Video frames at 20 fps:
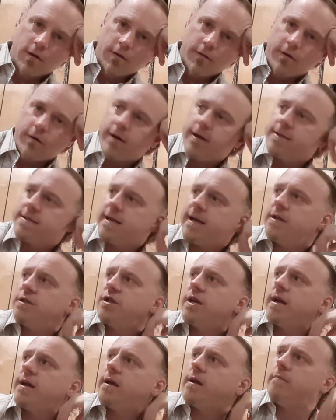There is an
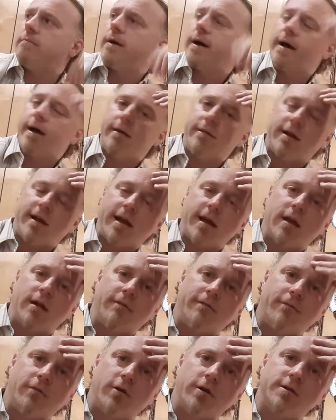agenda by the
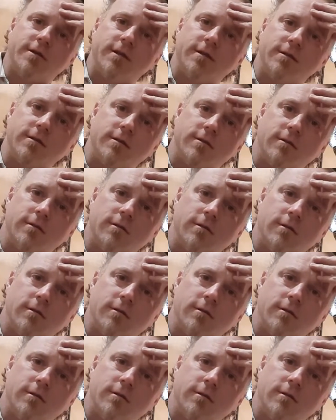negative forces